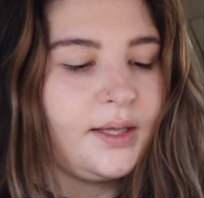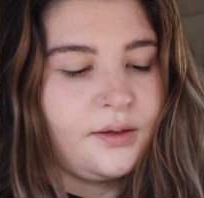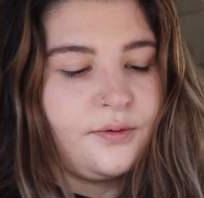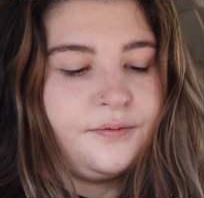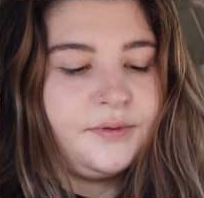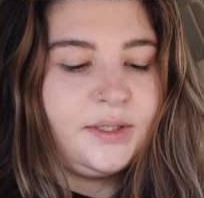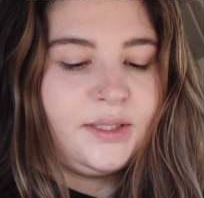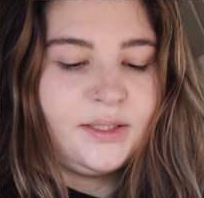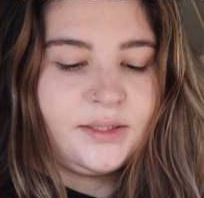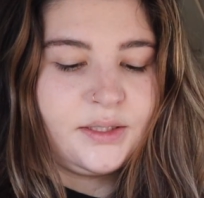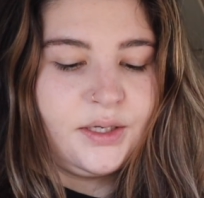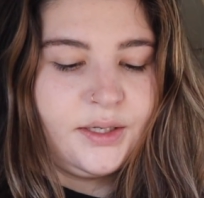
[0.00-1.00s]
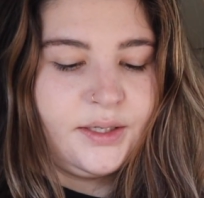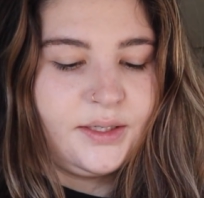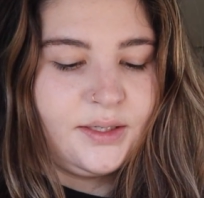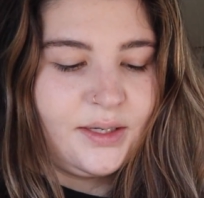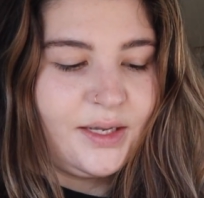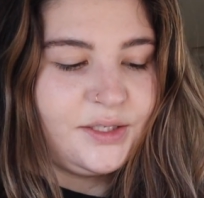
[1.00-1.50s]
Hopefully it's
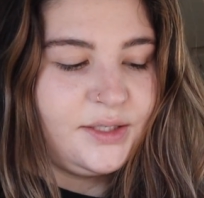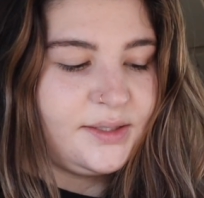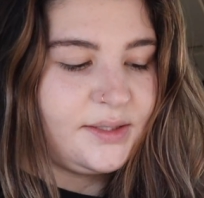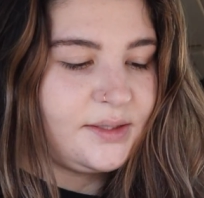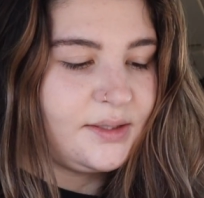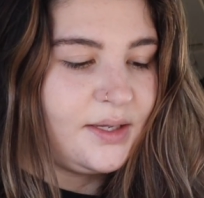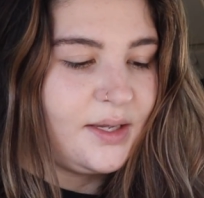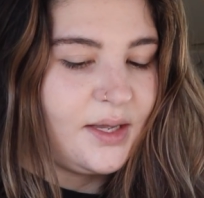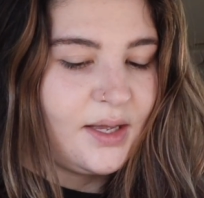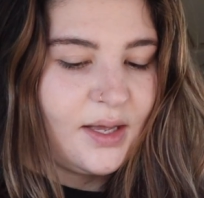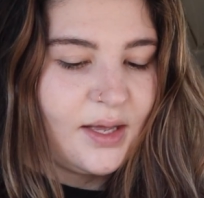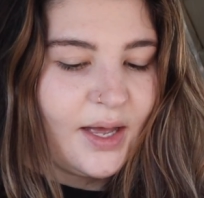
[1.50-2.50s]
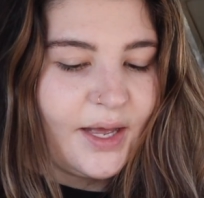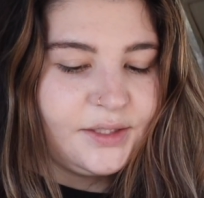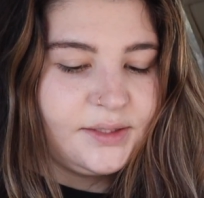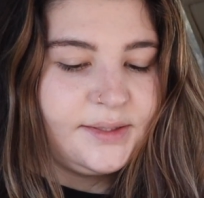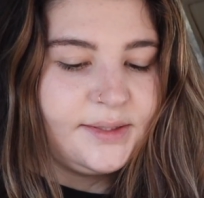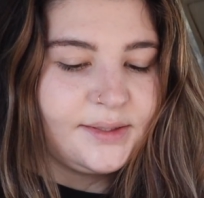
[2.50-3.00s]
good. I just
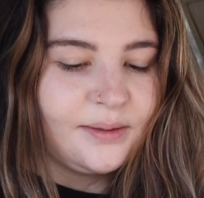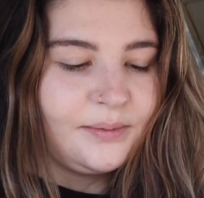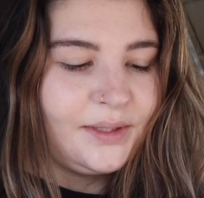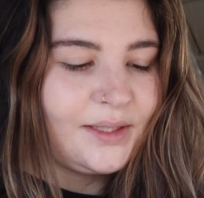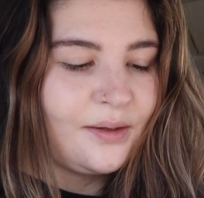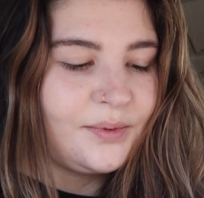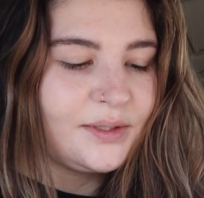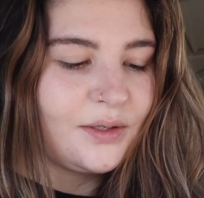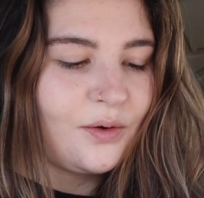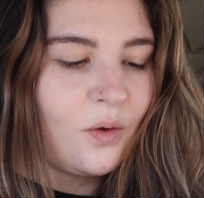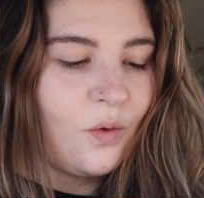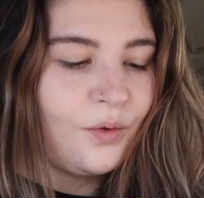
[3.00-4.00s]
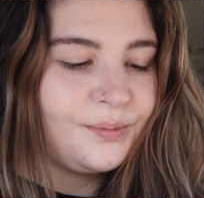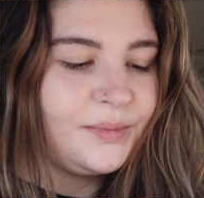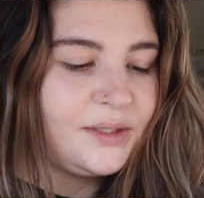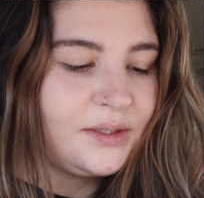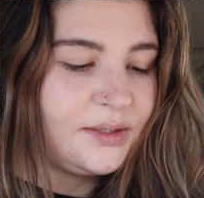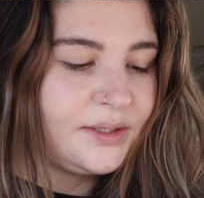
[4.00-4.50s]
needed something that was gonna hold
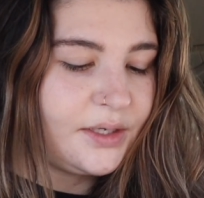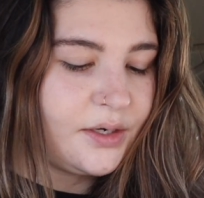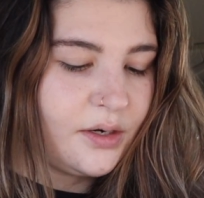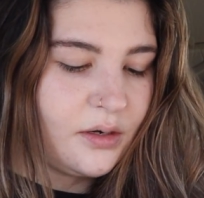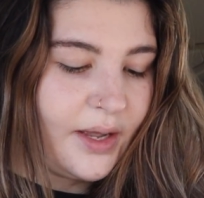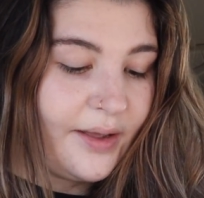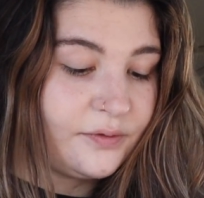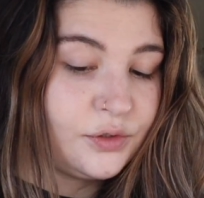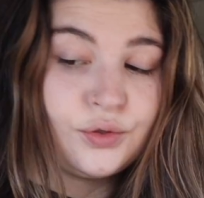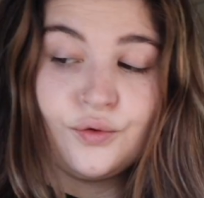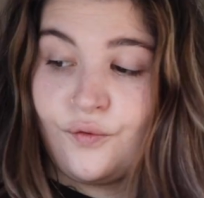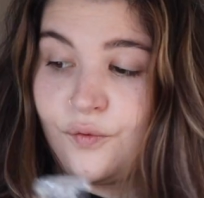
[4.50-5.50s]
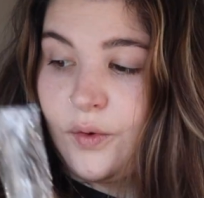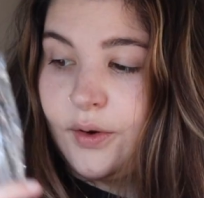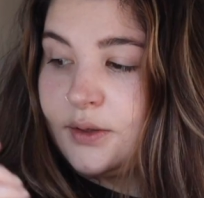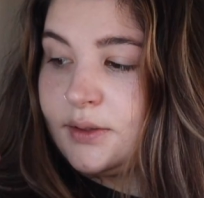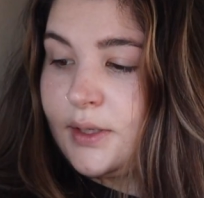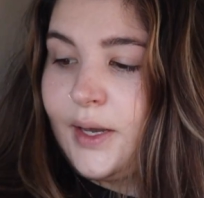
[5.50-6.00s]
me till dinner. I have two
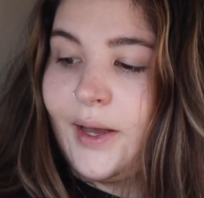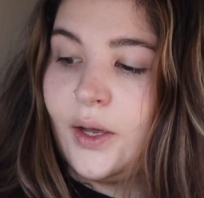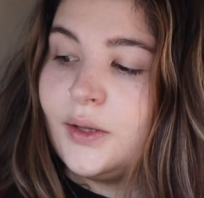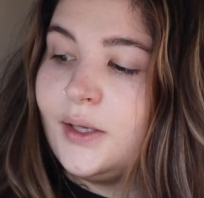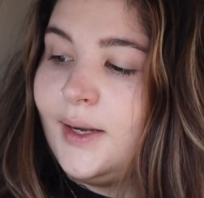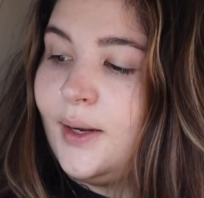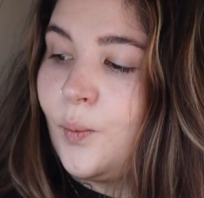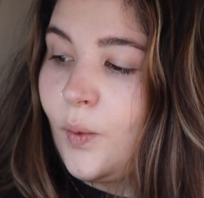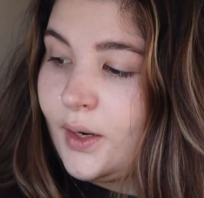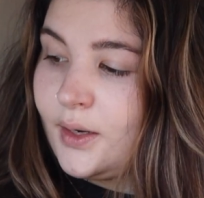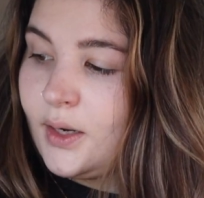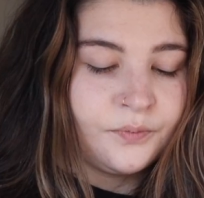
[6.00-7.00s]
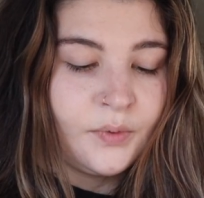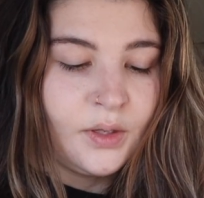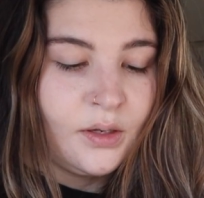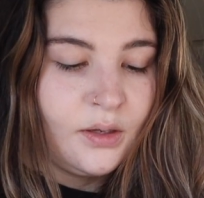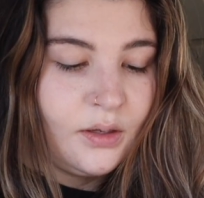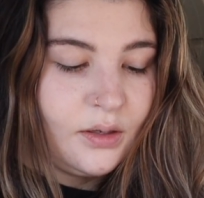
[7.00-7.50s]
forks. I only need one.
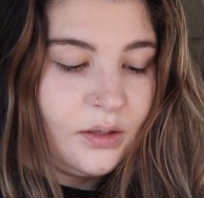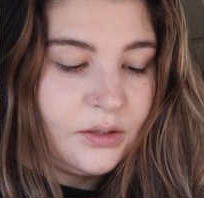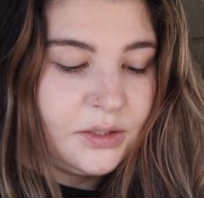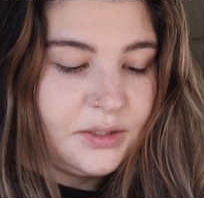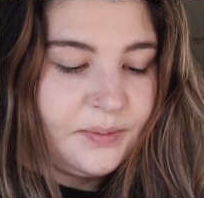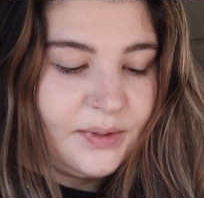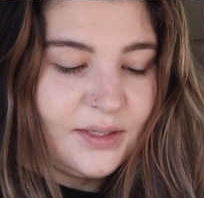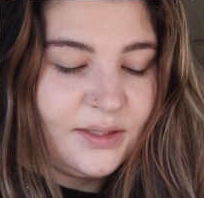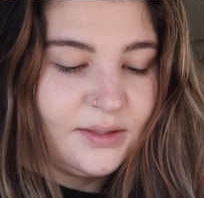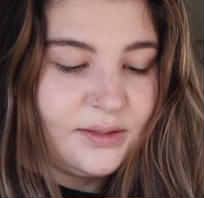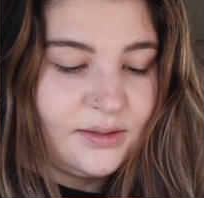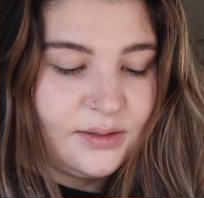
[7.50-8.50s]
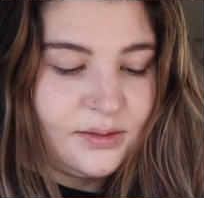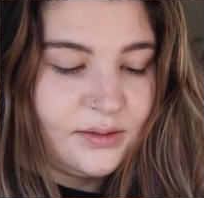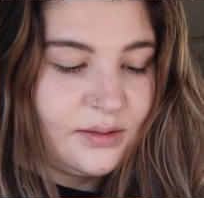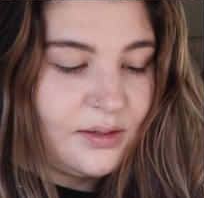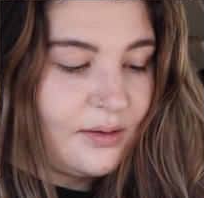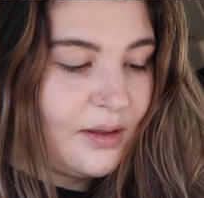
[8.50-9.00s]
It's
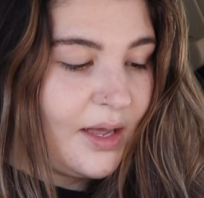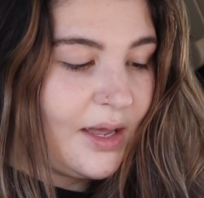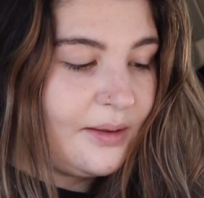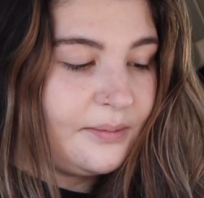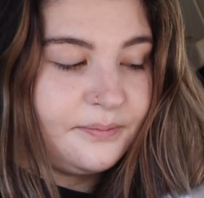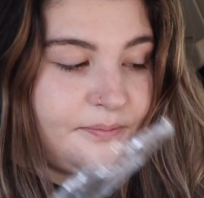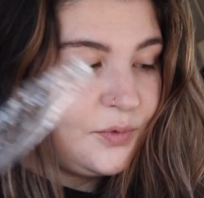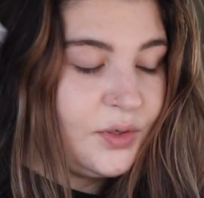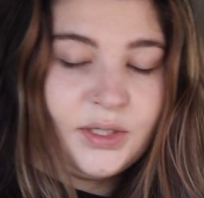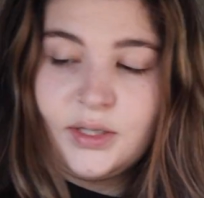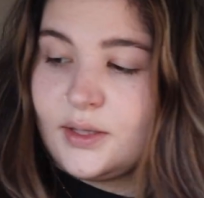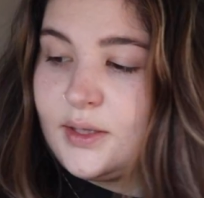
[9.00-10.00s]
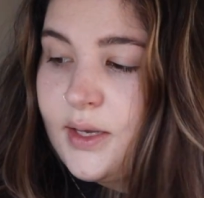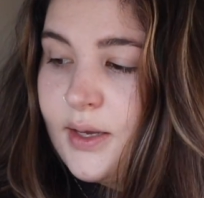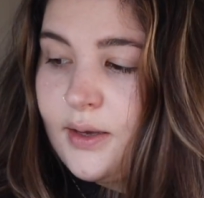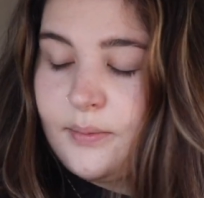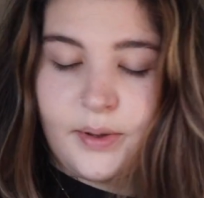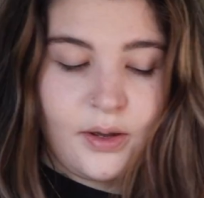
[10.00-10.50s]
because I'm really
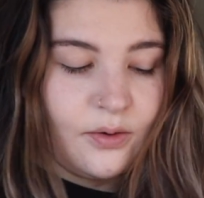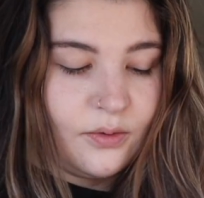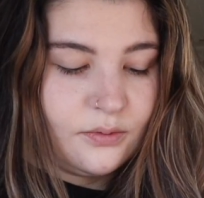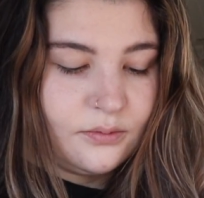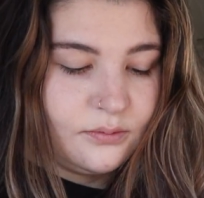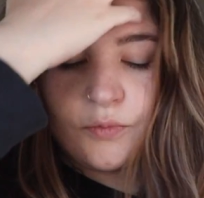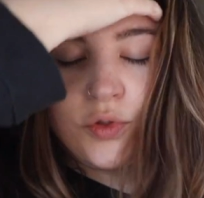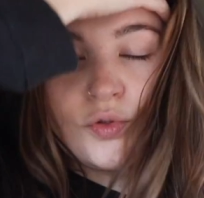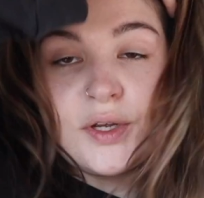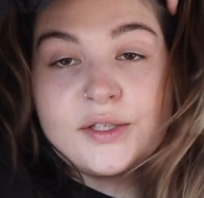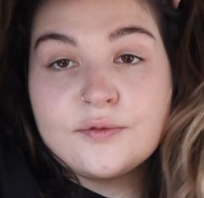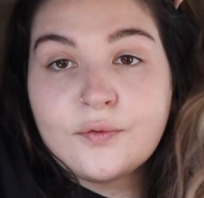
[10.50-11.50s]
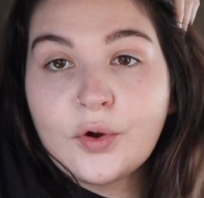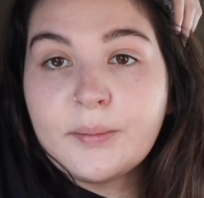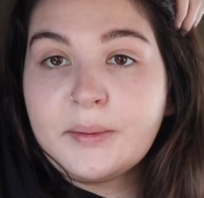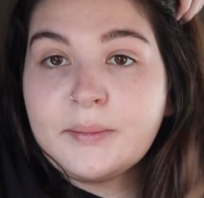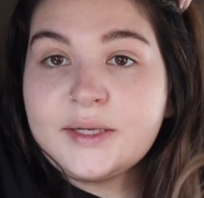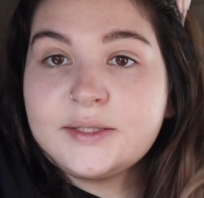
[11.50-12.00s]
thinking about
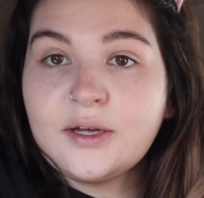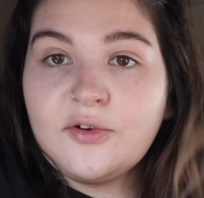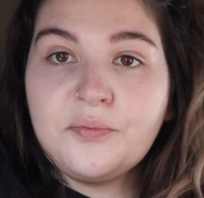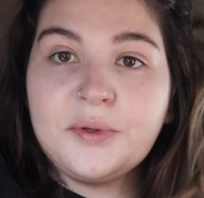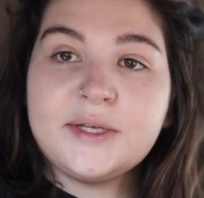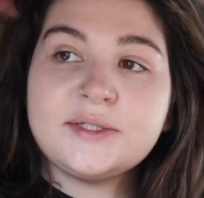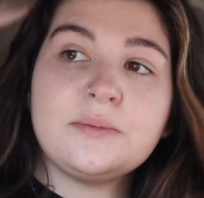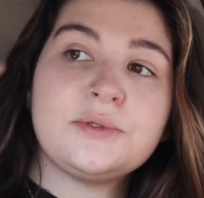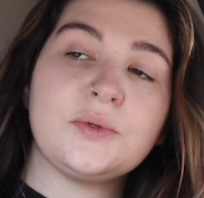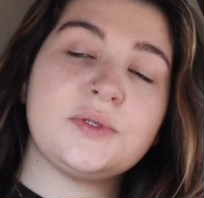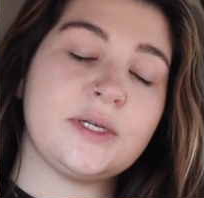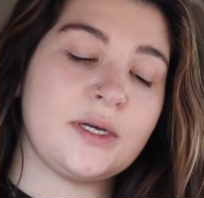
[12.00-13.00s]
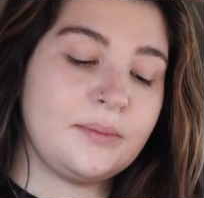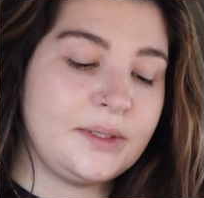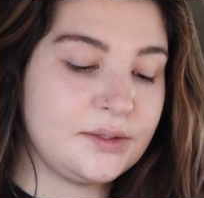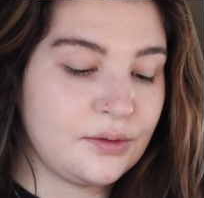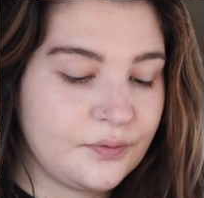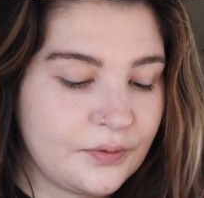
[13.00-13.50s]
transforming myself, because I'm so sick of
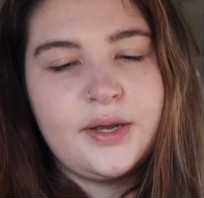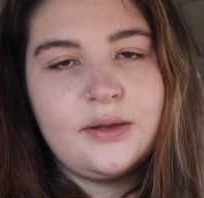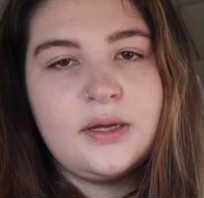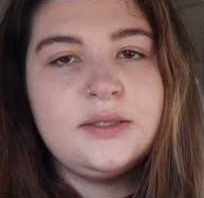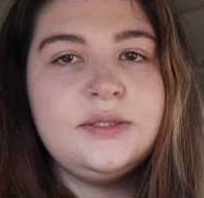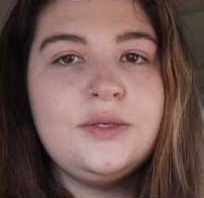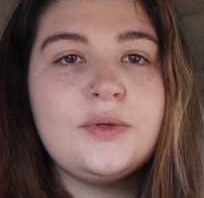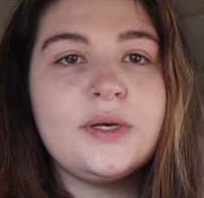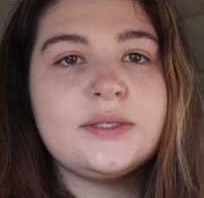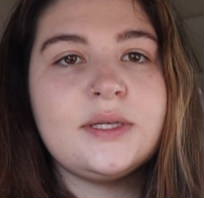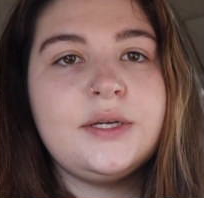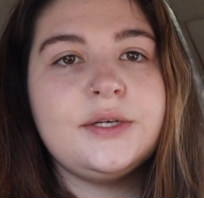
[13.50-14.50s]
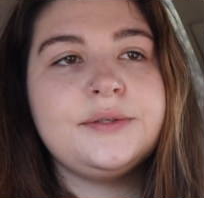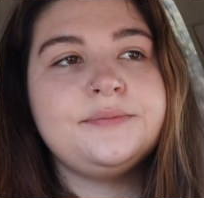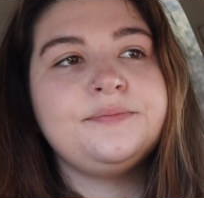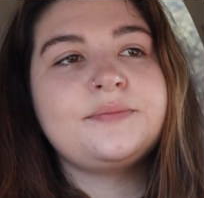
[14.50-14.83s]
myself. All right, I'll see you guys later.